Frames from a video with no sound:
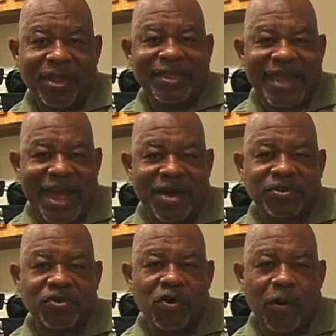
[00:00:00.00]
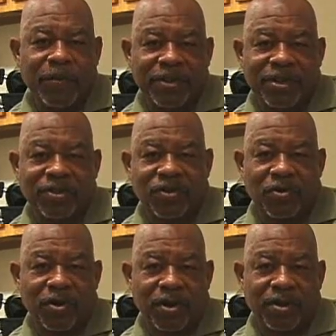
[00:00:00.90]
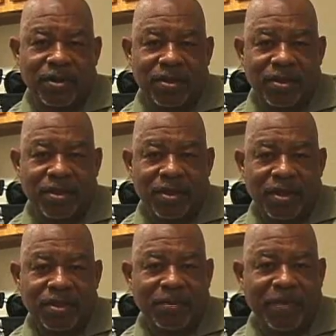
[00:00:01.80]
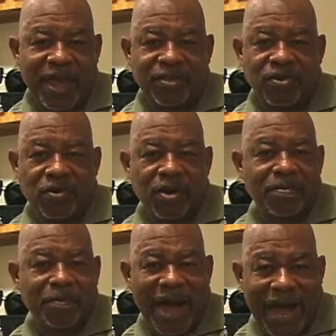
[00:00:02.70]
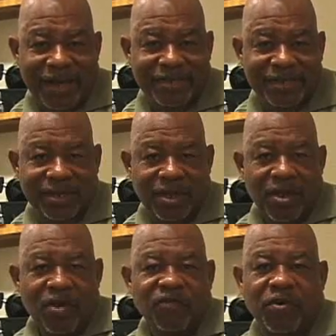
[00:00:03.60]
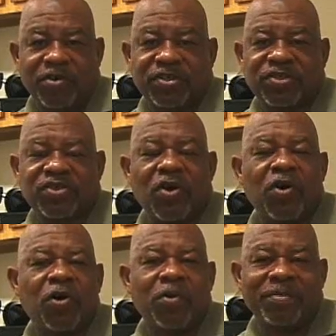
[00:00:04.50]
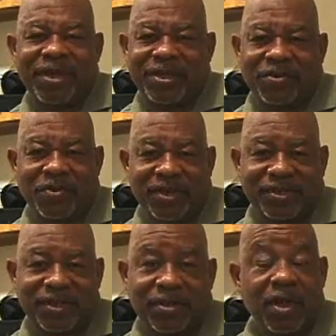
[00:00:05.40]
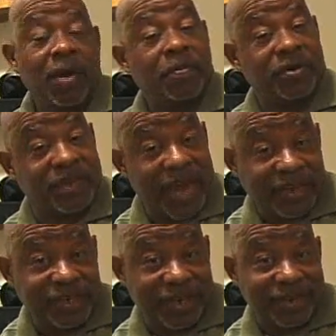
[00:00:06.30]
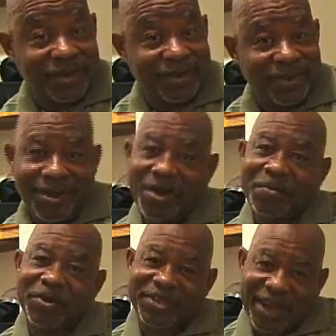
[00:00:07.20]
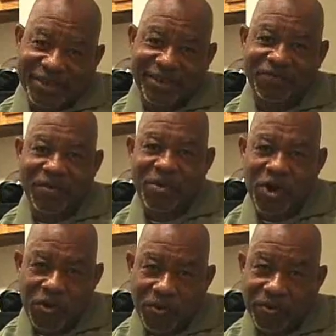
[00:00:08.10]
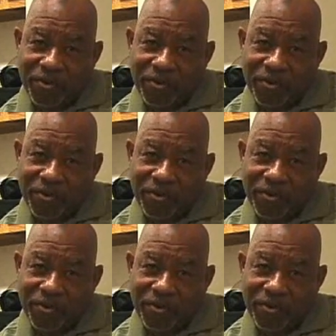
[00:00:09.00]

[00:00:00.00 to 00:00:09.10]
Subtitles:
Now you open the door, the Pandora box, for so many questions. Protection? Protection from who?